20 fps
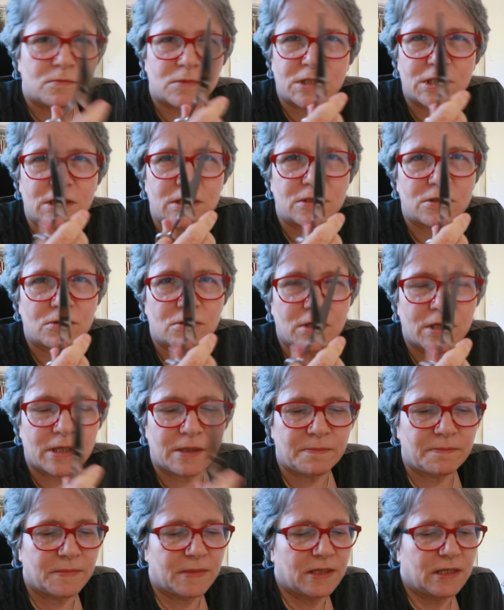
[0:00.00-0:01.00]
What is her
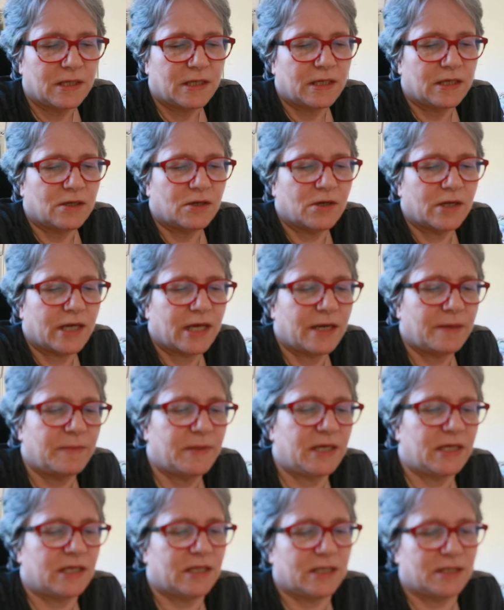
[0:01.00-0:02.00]
name? Her name
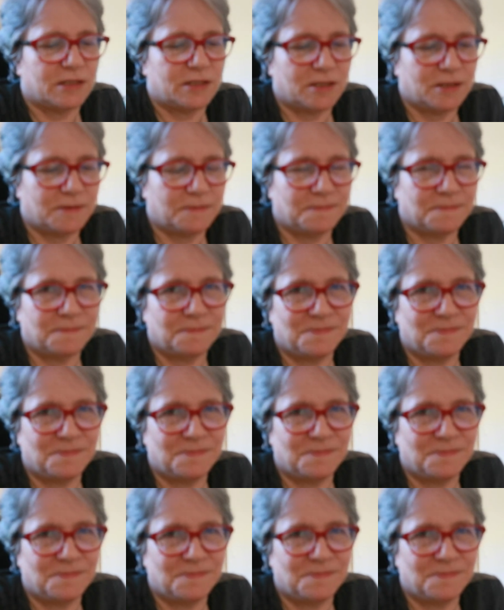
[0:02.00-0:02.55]
is,